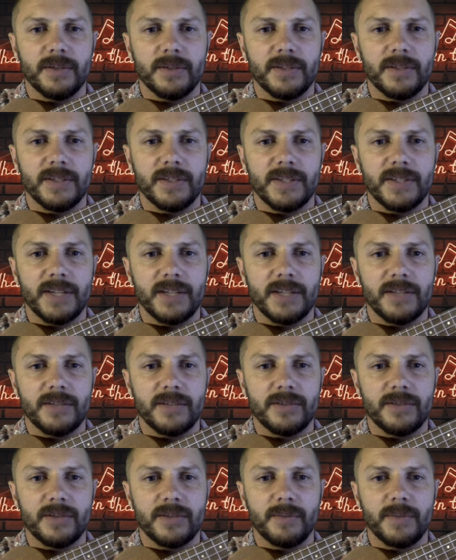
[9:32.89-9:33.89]
on the second
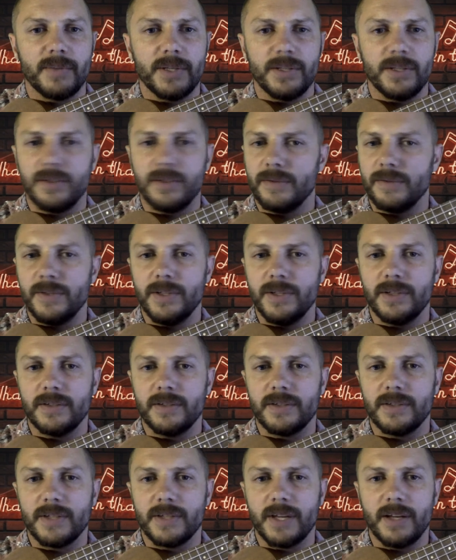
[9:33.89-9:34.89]
string, but you could
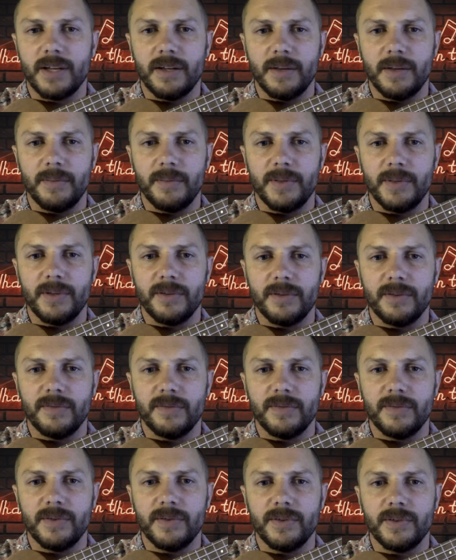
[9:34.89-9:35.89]
start up here on the
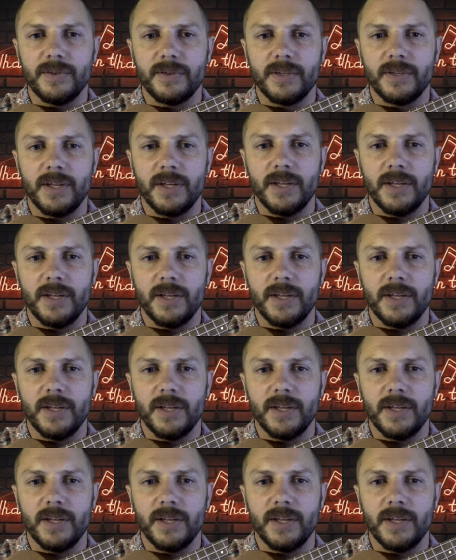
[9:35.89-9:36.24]
fourth,